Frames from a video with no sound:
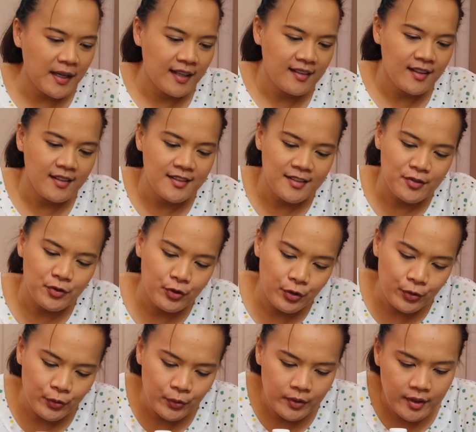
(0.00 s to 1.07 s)
And then these
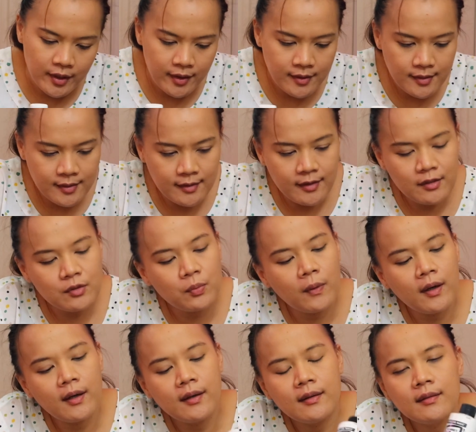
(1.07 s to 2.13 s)
two things. This
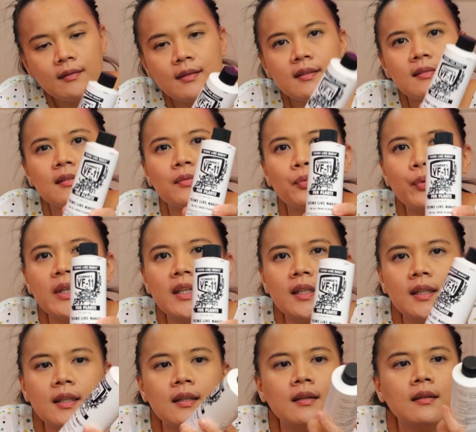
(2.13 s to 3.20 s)
one is
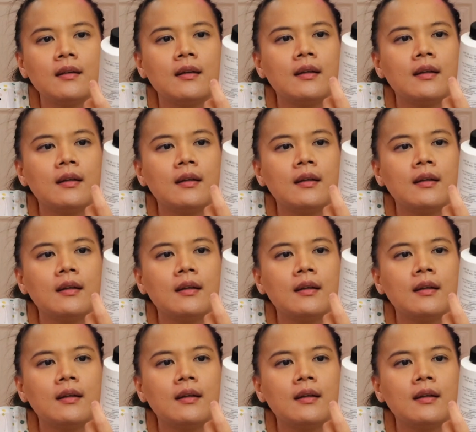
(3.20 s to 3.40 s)
VF11.